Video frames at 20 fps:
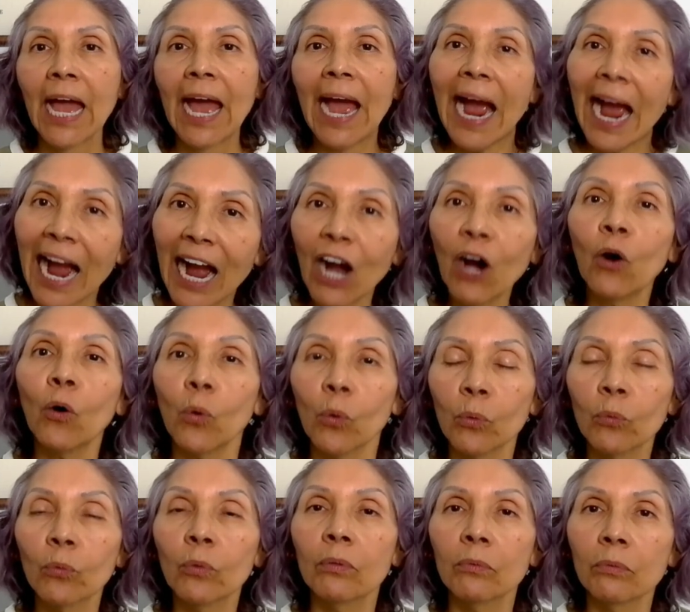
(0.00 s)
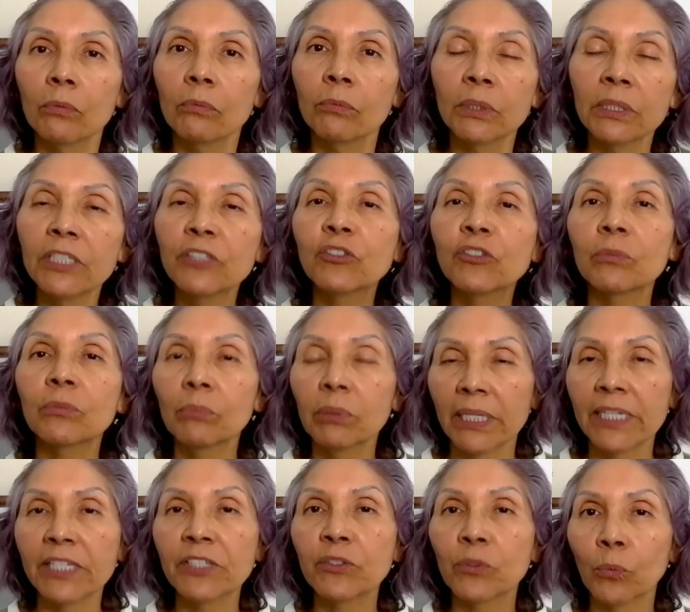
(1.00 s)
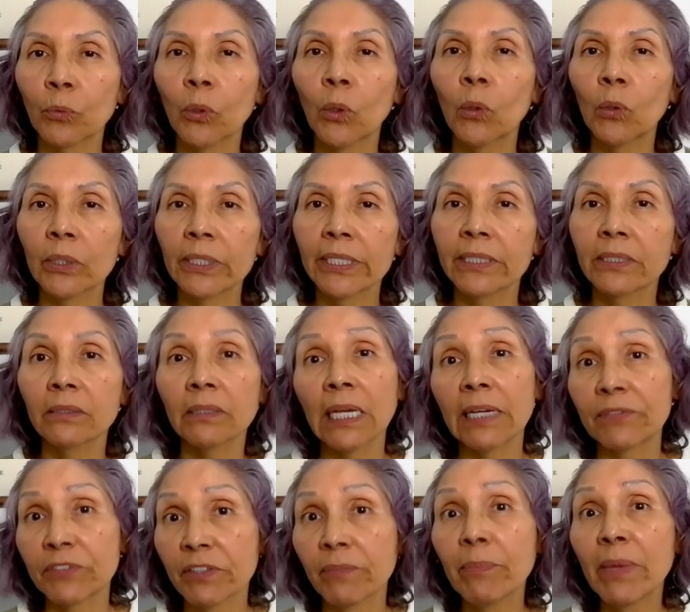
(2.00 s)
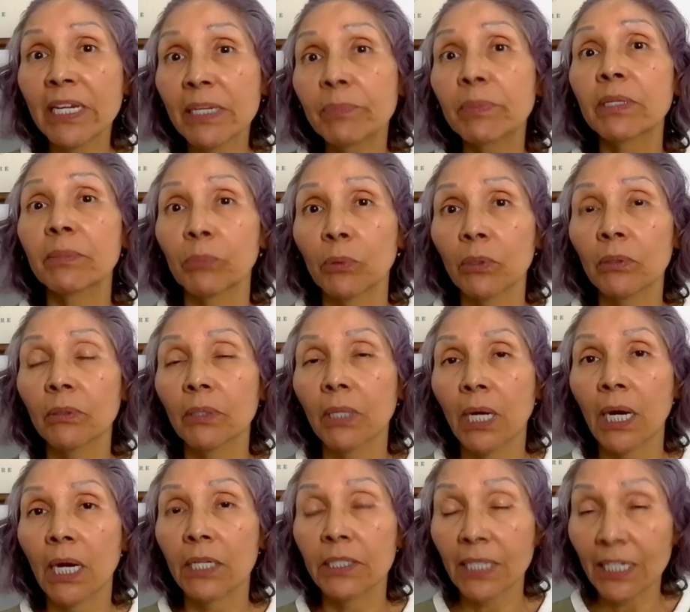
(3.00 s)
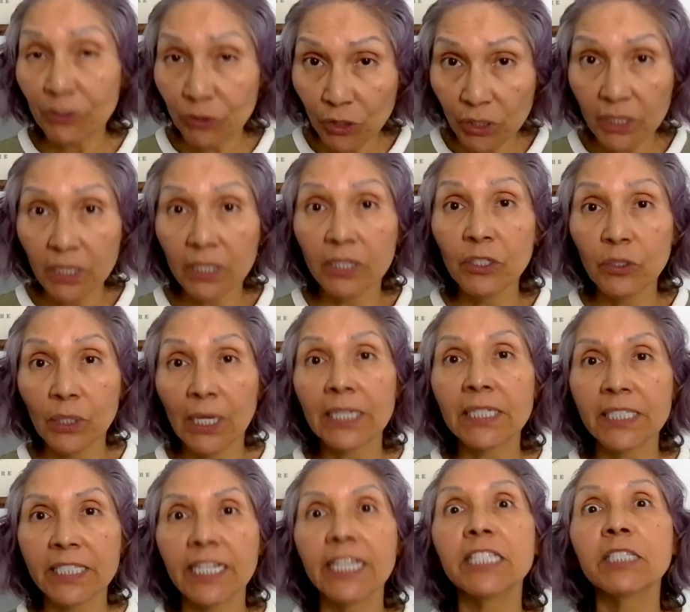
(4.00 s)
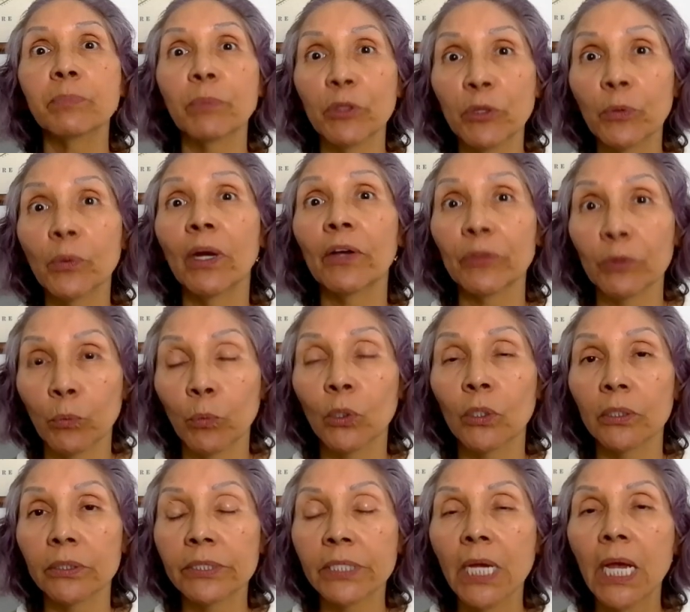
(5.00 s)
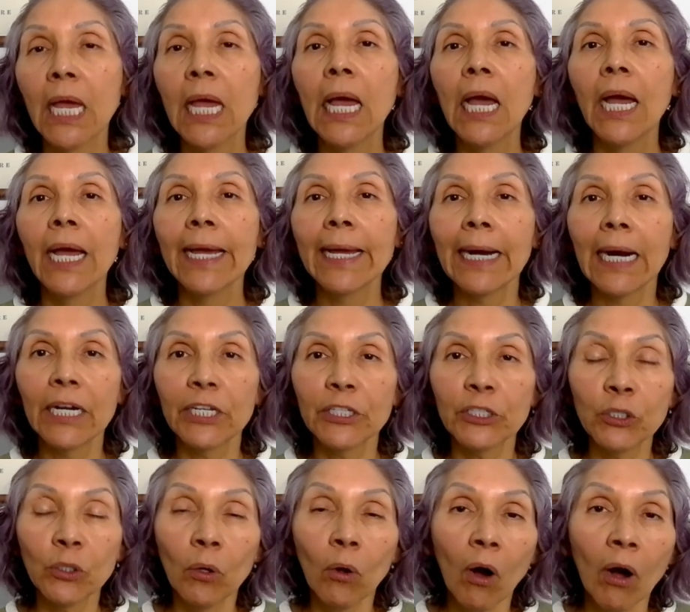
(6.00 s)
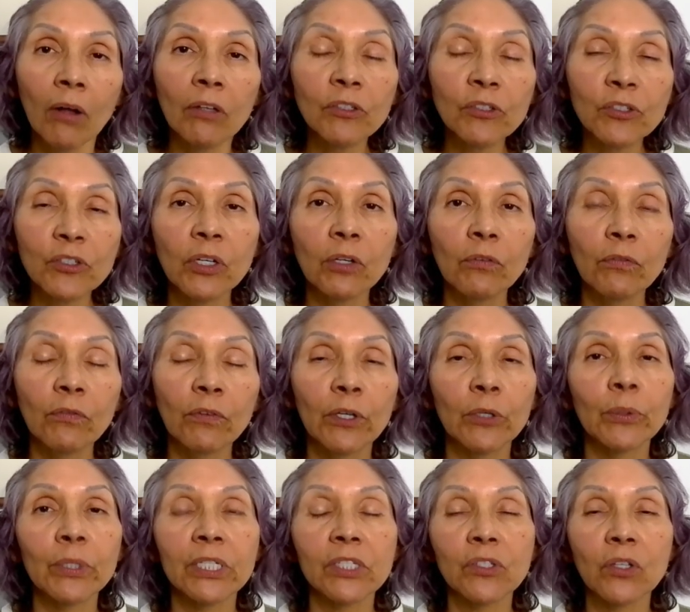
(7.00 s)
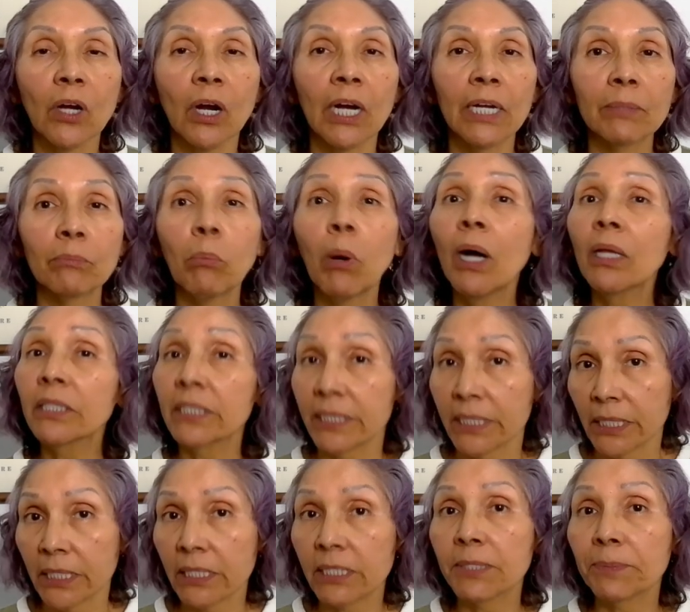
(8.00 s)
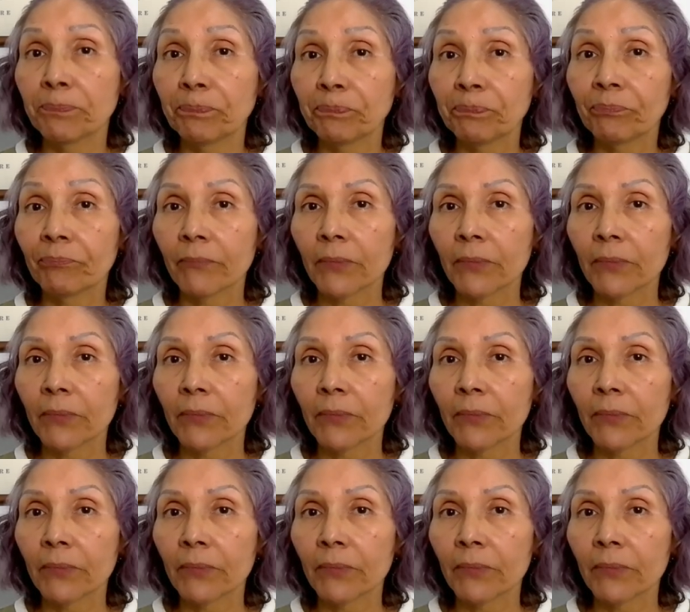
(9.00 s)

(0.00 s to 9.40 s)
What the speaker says: how religion plays a role in the lives of many people, not just in the United States, but throughout the world. You'll also focus on politics.